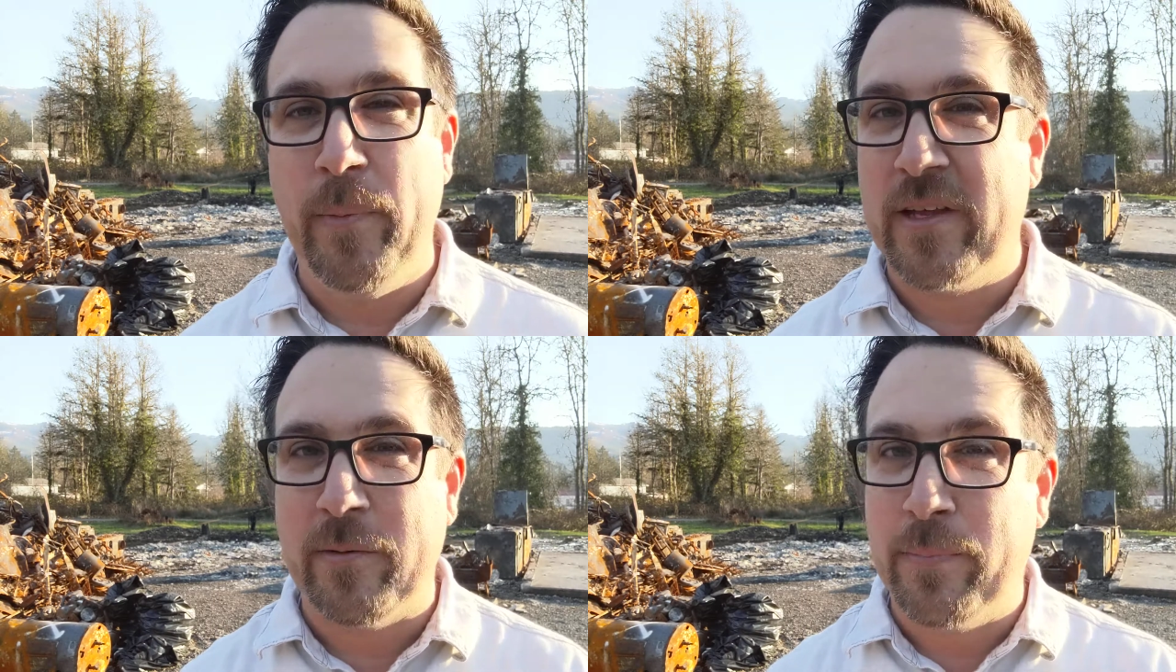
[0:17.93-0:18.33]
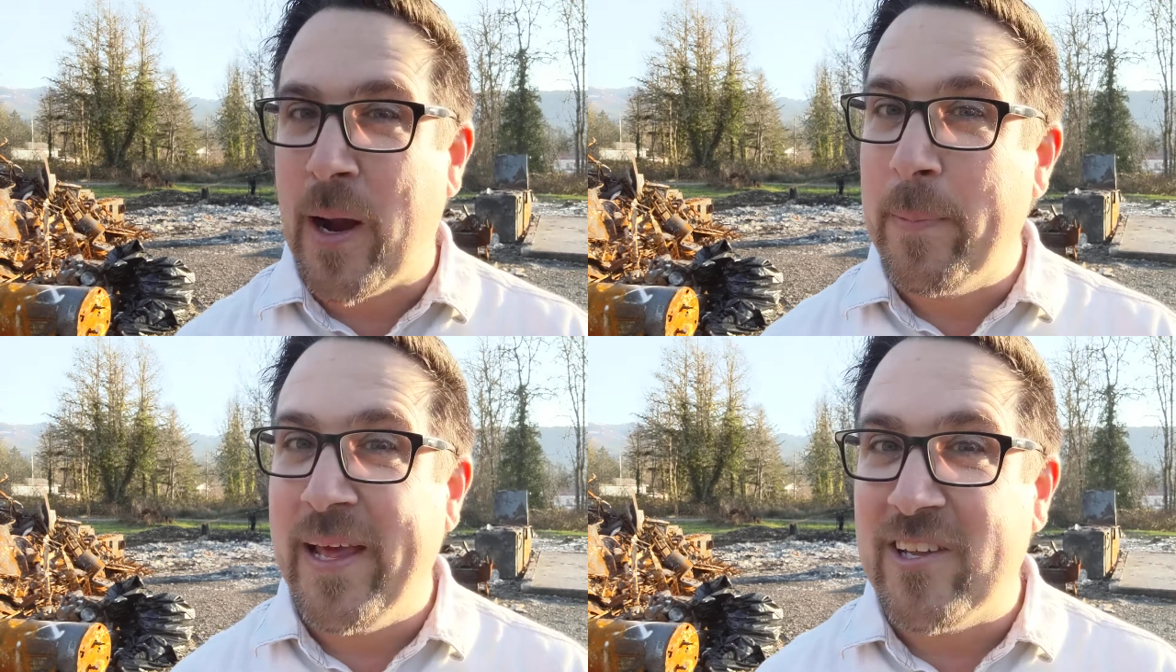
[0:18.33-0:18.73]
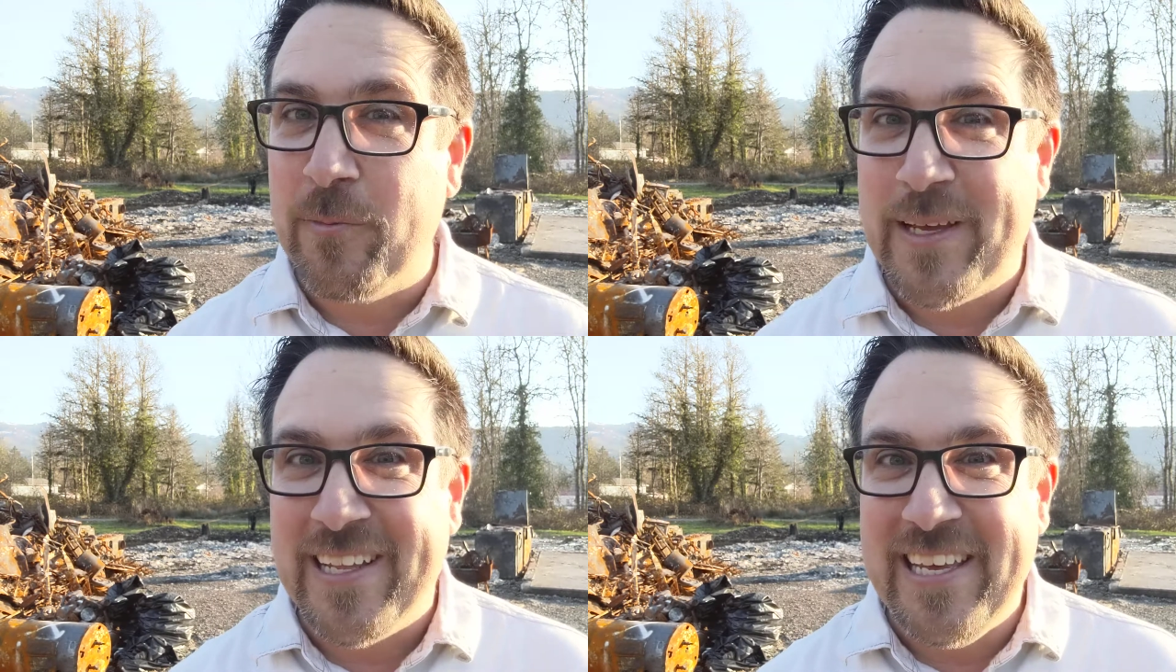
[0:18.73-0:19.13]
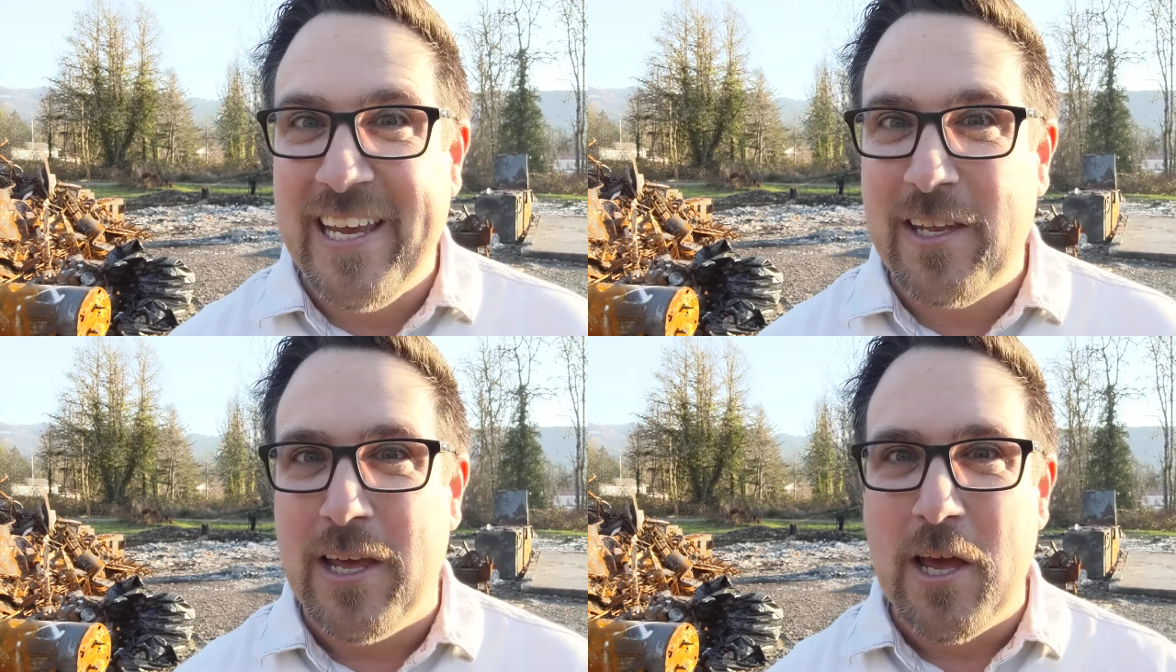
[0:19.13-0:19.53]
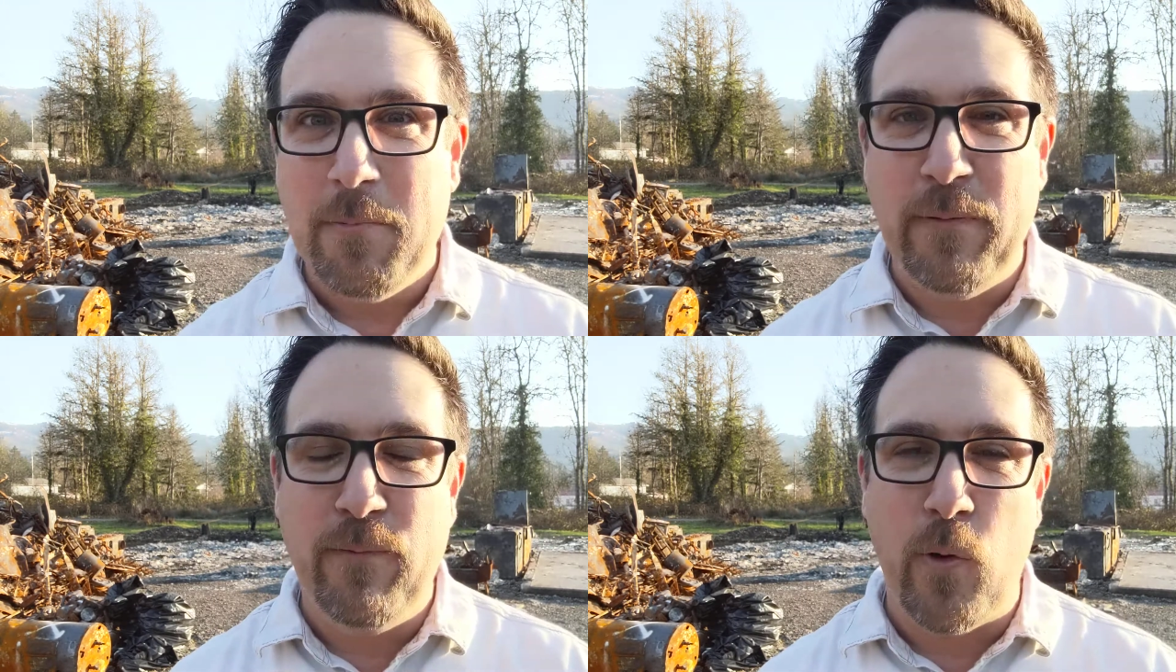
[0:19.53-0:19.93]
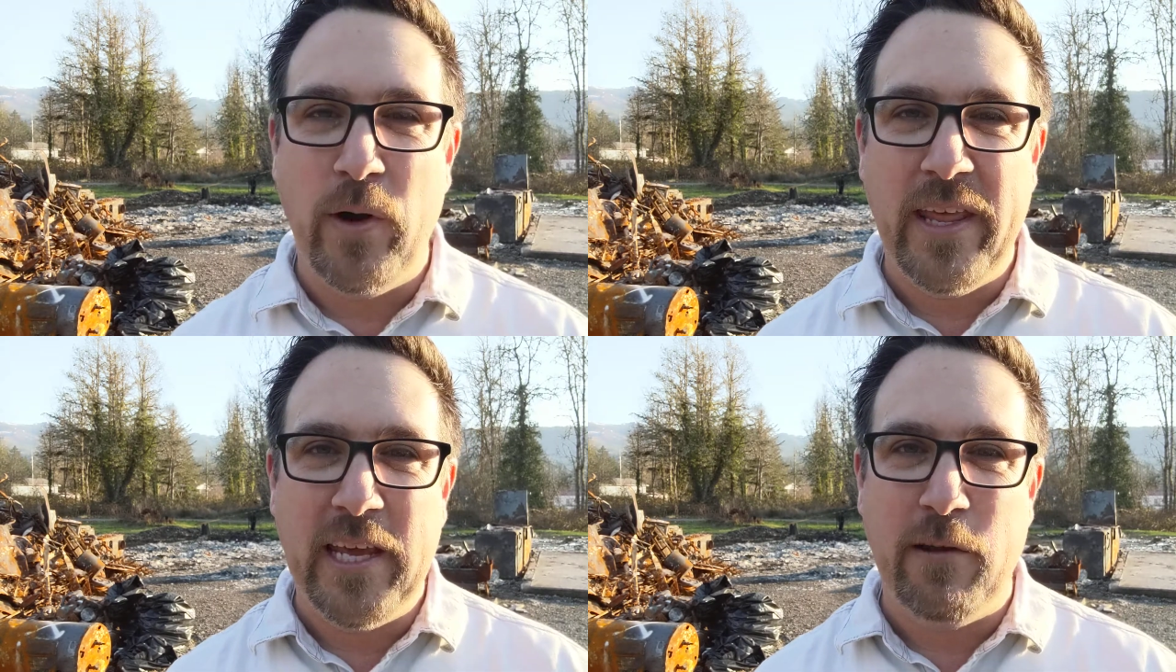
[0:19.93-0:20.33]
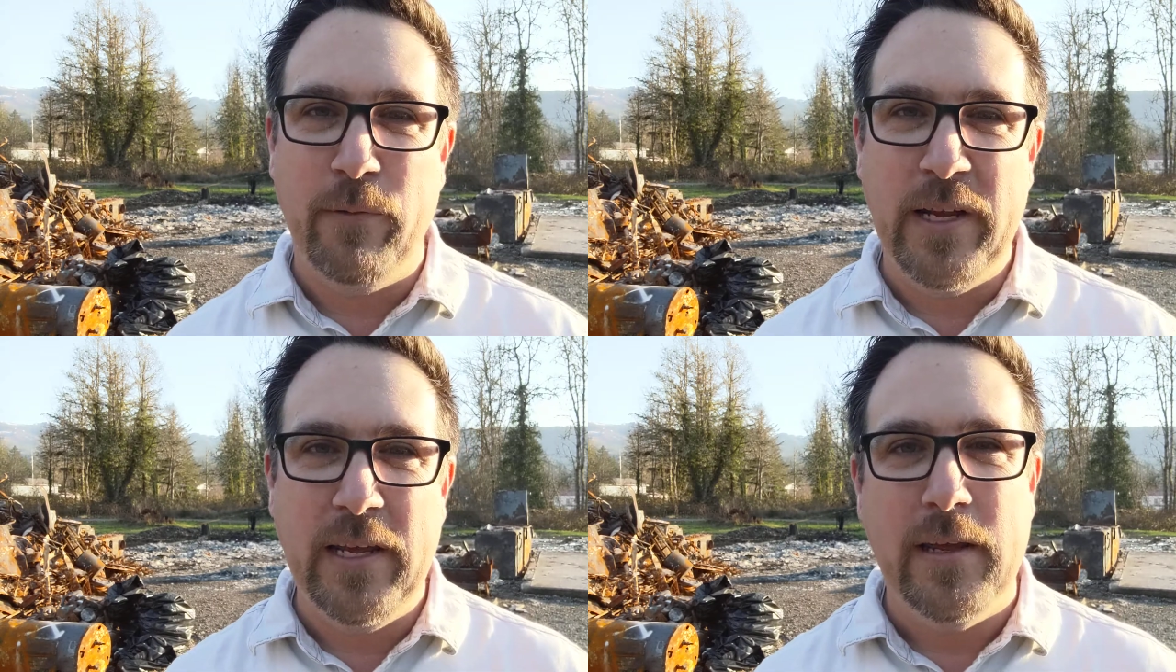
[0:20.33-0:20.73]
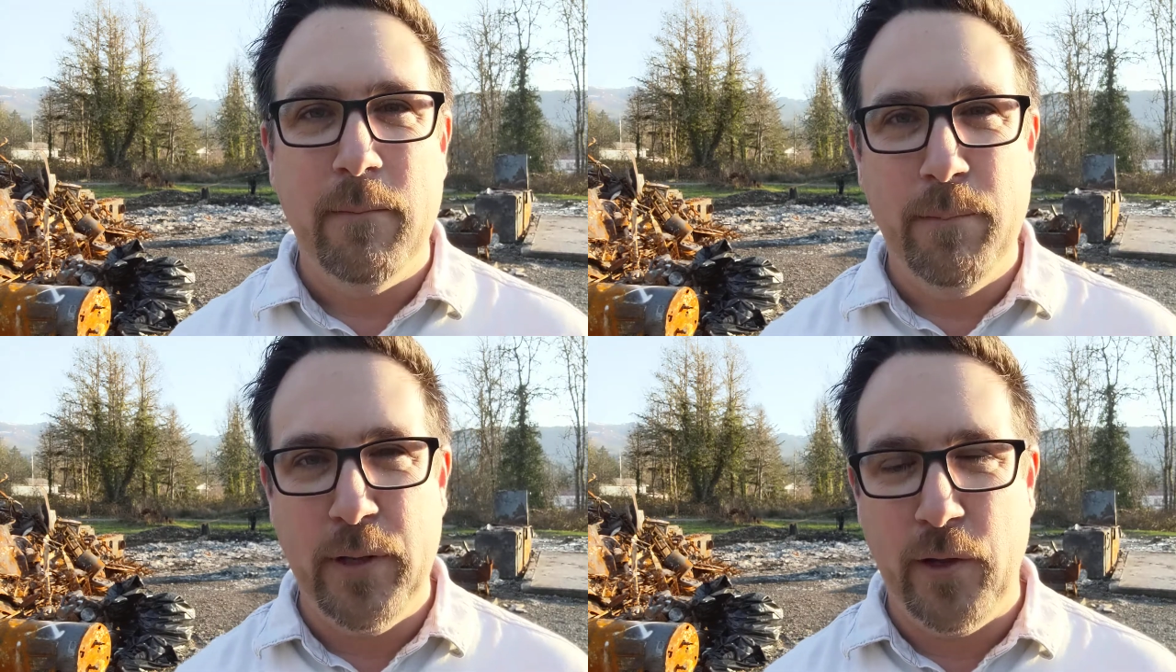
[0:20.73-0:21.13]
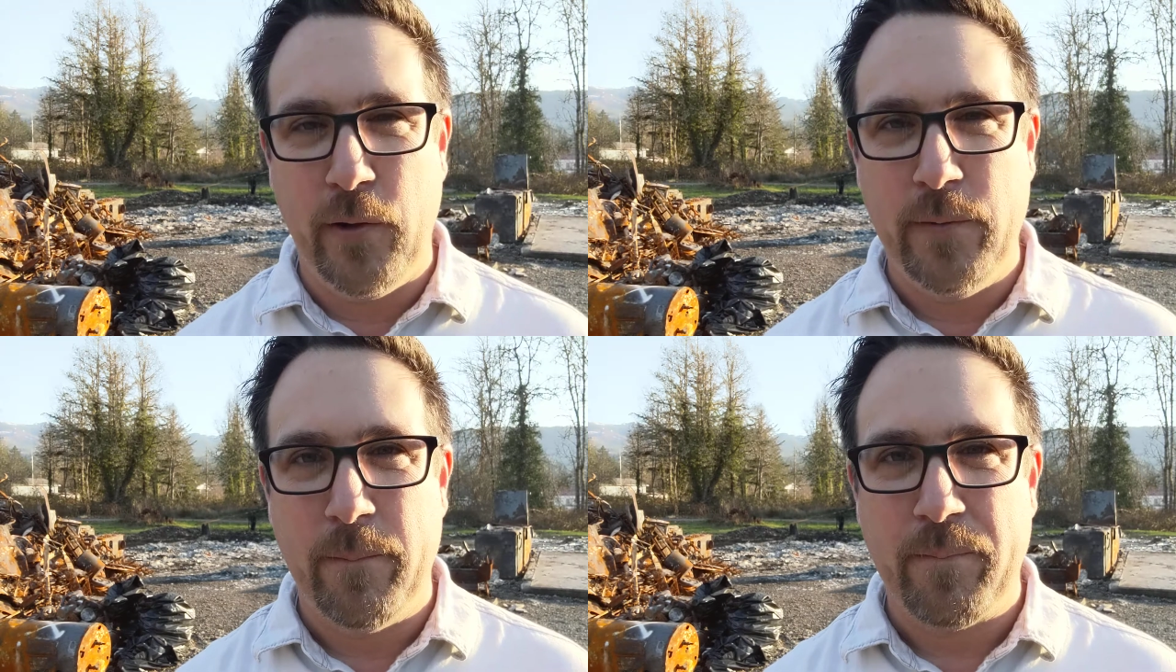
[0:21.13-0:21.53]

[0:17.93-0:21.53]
because the property has to be cleaned before they can rebuild.